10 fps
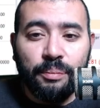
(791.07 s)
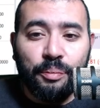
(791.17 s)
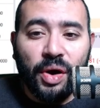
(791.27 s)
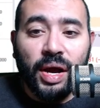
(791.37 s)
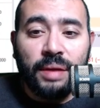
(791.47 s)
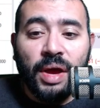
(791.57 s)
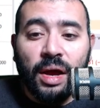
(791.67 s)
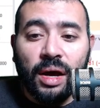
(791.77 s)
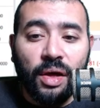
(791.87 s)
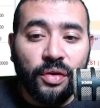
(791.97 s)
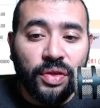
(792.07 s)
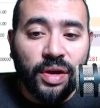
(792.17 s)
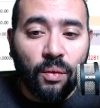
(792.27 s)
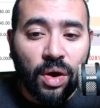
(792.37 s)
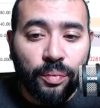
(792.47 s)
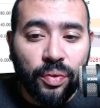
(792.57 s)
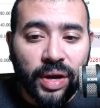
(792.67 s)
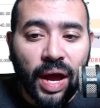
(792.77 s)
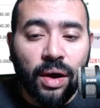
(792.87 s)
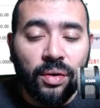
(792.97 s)
But another thing I want to
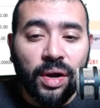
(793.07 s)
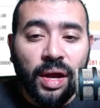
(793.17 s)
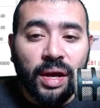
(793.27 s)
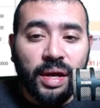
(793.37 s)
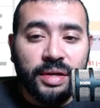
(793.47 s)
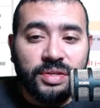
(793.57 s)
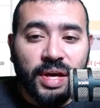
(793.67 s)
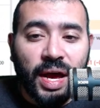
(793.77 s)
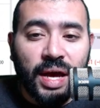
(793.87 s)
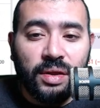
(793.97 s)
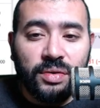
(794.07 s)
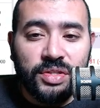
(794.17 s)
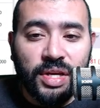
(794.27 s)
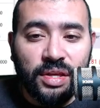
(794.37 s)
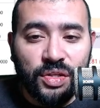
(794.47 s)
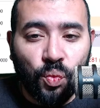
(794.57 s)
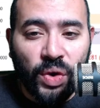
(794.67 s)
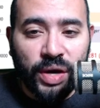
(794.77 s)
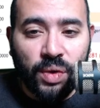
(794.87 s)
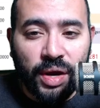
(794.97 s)
point out is that you see this
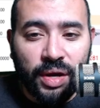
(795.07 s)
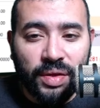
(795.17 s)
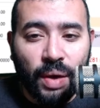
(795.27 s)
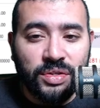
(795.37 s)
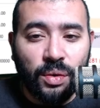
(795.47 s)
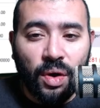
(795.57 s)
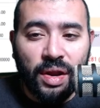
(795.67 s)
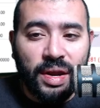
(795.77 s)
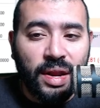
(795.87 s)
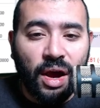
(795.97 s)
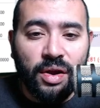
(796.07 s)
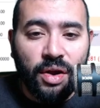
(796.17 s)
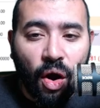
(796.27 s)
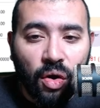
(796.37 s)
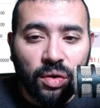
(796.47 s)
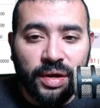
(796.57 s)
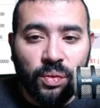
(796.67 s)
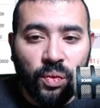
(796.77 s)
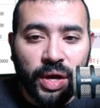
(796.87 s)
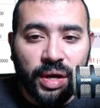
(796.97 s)
wick right here. That was a, a, a gnarly
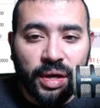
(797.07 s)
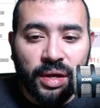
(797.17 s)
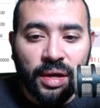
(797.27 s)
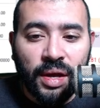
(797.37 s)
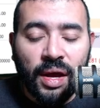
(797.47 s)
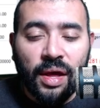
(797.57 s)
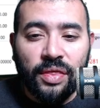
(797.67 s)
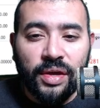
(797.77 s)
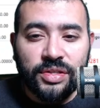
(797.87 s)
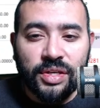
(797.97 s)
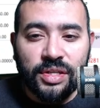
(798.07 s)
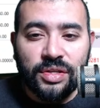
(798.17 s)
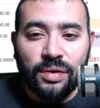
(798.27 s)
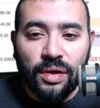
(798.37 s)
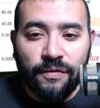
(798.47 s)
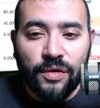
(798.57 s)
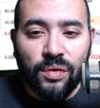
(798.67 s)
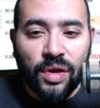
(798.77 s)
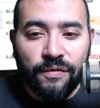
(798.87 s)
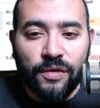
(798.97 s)
wick this is if
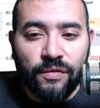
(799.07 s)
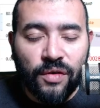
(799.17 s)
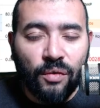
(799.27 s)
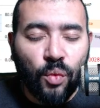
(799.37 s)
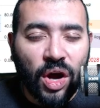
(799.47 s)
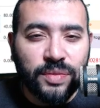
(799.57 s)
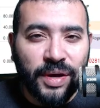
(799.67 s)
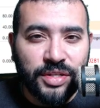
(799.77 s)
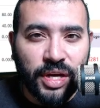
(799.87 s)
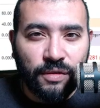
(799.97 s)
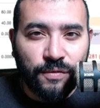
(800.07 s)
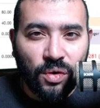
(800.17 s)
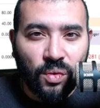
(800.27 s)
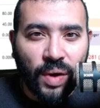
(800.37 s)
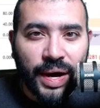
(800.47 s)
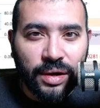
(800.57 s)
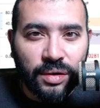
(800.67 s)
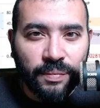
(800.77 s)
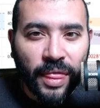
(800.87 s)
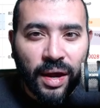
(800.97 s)
you if you've watched my channel for a
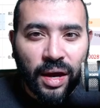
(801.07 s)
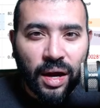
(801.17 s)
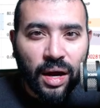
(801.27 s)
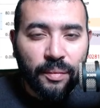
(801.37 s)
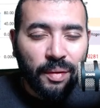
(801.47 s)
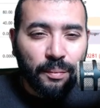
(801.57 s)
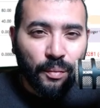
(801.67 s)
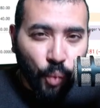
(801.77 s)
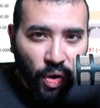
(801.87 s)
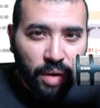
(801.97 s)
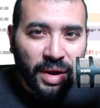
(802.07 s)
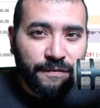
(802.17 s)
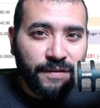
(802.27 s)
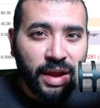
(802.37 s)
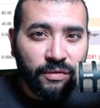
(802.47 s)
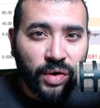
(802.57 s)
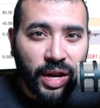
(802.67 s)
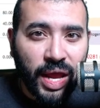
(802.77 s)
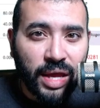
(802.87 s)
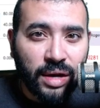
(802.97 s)
while, um, one of my
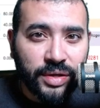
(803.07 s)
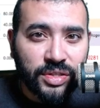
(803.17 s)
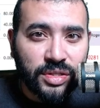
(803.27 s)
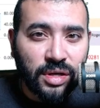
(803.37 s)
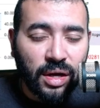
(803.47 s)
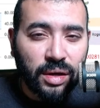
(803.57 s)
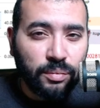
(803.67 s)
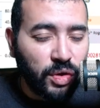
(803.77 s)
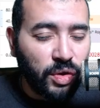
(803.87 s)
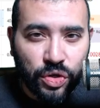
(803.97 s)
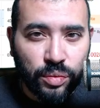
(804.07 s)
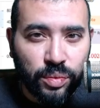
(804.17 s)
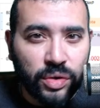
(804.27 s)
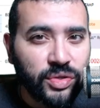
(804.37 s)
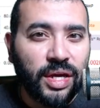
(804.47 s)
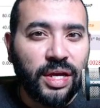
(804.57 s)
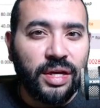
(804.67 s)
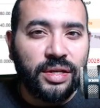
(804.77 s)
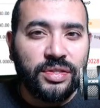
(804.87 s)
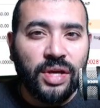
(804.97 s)
favorite analysts, uh, YouTubers,
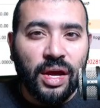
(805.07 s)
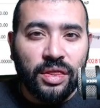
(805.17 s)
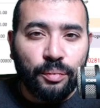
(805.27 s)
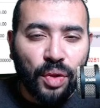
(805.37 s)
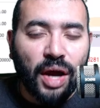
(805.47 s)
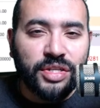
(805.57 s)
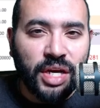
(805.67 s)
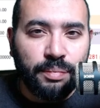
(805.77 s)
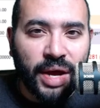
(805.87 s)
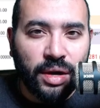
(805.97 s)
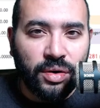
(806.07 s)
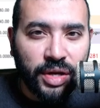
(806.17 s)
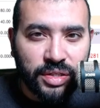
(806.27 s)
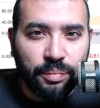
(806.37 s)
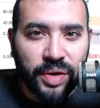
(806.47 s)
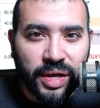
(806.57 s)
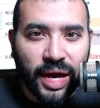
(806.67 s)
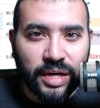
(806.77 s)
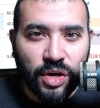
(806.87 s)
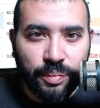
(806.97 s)
is the blockchain backer. He's a big
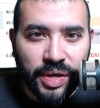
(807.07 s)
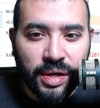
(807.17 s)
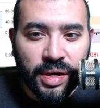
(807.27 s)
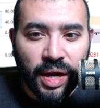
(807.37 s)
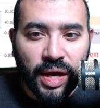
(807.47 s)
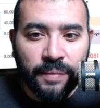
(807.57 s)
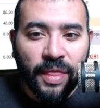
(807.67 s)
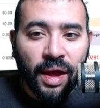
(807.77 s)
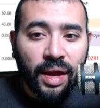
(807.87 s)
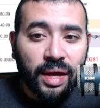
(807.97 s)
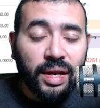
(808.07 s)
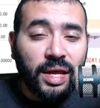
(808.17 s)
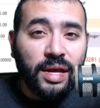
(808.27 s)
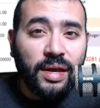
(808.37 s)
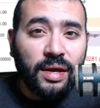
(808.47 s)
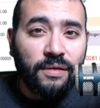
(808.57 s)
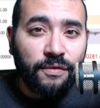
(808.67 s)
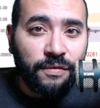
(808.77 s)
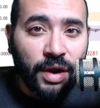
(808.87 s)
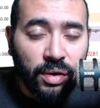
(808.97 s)
XRP guy, and he
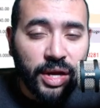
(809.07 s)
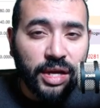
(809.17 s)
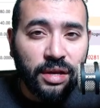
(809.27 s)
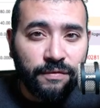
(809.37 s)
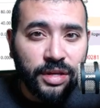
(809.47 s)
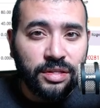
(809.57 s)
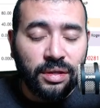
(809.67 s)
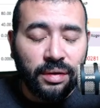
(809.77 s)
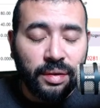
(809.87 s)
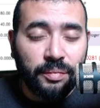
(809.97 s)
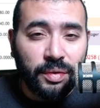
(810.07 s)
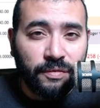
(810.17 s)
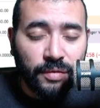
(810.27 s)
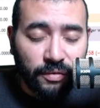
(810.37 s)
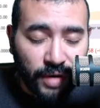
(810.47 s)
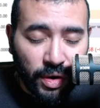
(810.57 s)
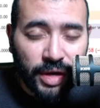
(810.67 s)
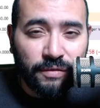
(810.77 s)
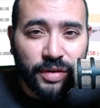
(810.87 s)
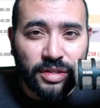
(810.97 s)
very convincingly very
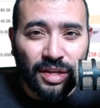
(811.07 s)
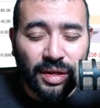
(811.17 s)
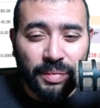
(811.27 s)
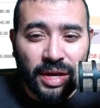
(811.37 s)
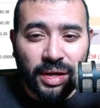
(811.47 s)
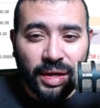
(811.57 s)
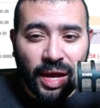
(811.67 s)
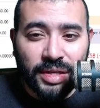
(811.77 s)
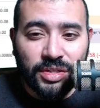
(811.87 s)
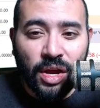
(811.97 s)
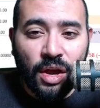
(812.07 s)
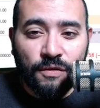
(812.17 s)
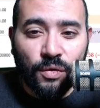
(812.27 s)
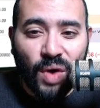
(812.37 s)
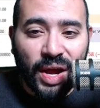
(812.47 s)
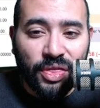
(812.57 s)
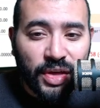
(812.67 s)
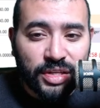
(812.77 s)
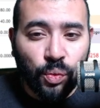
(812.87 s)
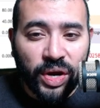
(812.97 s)
convincingly made a case for why
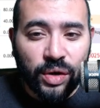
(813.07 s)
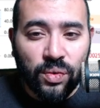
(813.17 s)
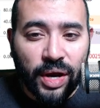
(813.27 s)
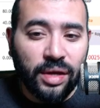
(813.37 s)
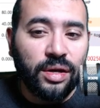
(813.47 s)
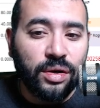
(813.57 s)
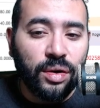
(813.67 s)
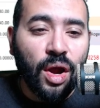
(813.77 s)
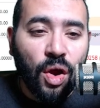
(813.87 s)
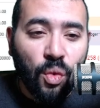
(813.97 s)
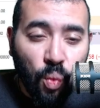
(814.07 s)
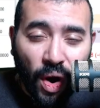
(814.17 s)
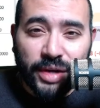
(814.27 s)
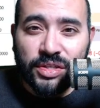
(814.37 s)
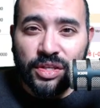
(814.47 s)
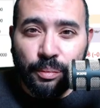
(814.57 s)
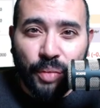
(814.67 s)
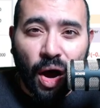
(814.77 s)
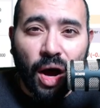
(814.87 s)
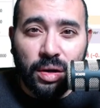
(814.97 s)
this wick right here was the
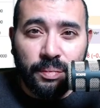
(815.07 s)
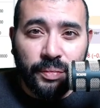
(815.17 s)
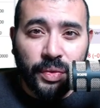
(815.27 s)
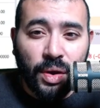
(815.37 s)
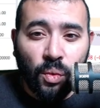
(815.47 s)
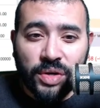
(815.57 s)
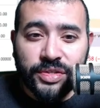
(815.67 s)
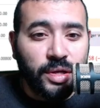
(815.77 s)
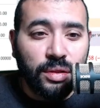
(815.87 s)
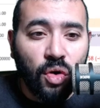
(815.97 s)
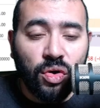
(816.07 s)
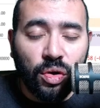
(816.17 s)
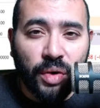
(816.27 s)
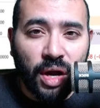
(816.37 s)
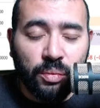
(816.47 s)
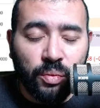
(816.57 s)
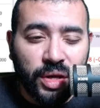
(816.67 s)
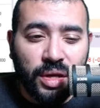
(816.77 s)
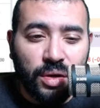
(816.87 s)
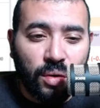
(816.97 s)
bottom was the local bottom. We
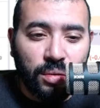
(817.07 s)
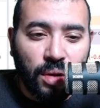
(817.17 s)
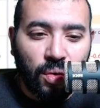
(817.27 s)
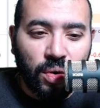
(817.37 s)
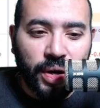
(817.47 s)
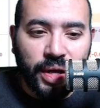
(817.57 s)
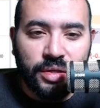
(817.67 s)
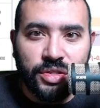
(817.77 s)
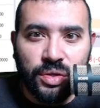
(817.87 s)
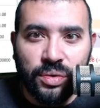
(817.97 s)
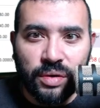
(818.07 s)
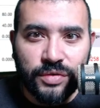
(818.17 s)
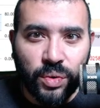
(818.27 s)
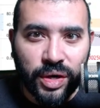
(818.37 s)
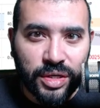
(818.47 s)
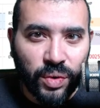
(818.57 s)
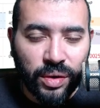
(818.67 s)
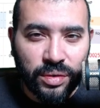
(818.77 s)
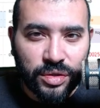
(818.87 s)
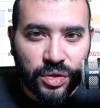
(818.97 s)
did go lower in June of
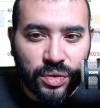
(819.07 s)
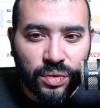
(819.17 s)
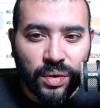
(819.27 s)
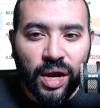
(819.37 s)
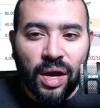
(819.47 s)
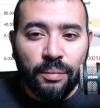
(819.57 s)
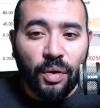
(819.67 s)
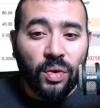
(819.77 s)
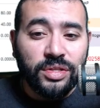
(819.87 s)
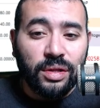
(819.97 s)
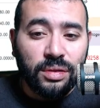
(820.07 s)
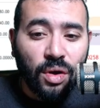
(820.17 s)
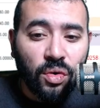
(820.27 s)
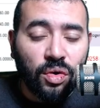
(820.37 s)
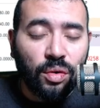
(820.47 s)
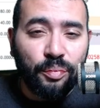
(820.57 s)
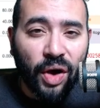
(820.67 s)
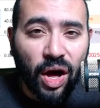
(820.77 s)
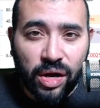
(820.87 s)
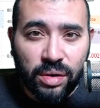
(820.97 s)
2022, but was the local
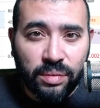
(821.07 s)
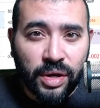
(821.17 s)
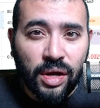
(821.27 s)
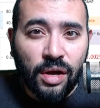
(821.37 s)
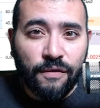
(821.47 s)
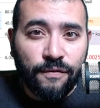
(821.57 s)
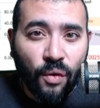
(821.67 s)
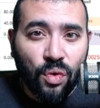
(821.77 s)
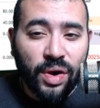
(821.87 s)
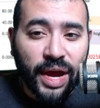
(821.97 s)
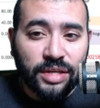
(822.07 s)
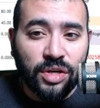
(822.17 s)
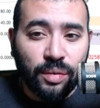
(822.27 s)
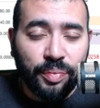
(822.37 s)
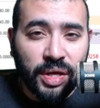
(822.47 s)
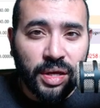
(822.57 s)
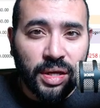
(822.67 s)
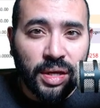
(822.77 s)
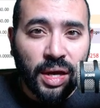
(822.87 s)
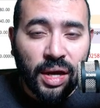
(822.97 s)
bottom for
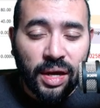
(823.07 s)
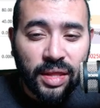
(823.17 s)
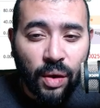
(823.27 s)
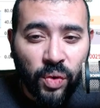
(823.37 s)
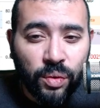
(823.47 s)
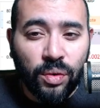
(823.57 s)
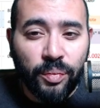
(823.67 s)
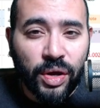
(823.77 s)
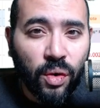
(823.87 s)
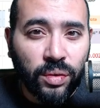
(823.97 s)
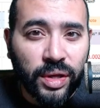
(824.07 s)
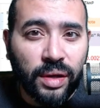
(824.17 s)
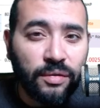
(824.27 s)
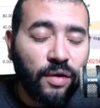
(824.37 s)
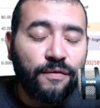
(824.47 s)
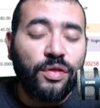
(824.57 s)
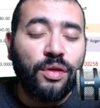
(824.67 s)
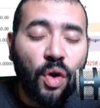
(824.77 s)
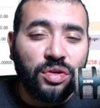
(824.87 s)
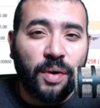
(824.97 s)
XRP and that we will be only, you know, for the
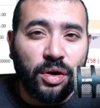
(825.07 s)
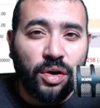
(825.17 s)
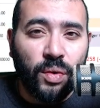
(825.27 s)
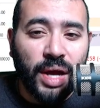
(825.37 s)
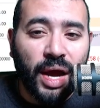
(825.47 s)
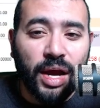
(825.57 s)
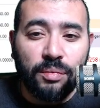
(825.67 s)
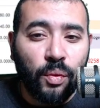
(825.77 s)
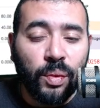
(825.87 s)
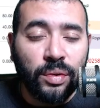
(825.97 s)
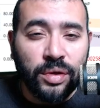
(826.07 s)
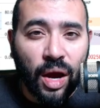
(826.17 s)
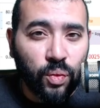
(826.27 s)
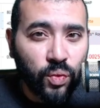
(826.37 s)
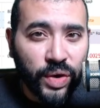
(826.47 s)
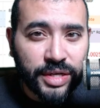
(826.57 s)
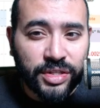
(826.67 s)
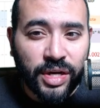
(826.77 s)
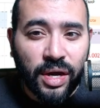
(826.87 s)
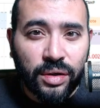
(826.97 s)
most part going higher, but we will not
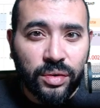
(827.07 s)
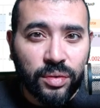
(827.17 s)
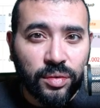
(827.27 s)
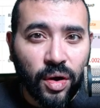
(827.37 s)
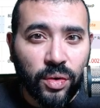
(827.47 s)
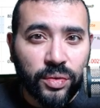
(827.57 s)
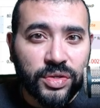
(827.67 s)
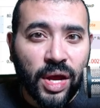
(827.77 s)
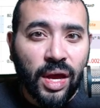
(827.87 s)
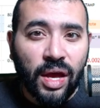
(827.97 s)
reach new lows.